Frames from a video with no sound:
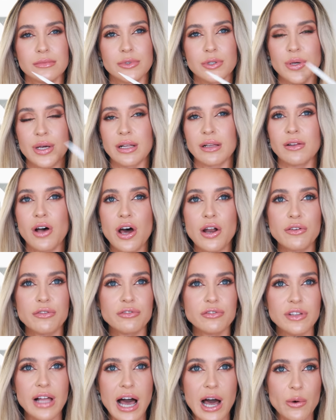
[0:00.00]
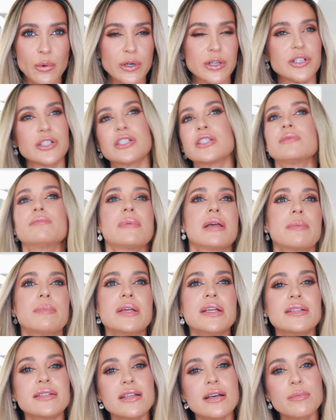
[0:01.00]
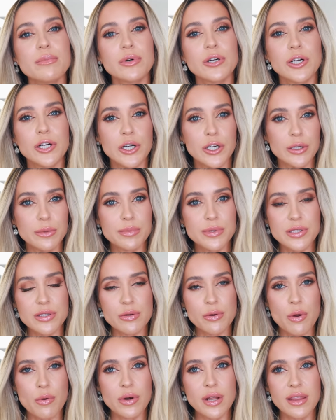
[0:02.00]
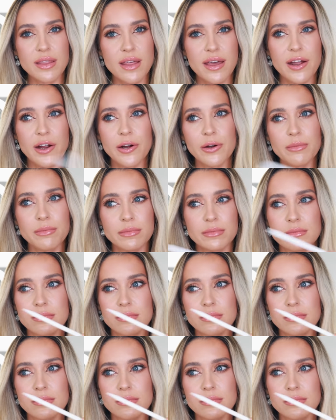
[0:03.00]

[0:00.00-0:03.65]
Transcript: You get a lot of flowers, maybe some herbs thrown in there.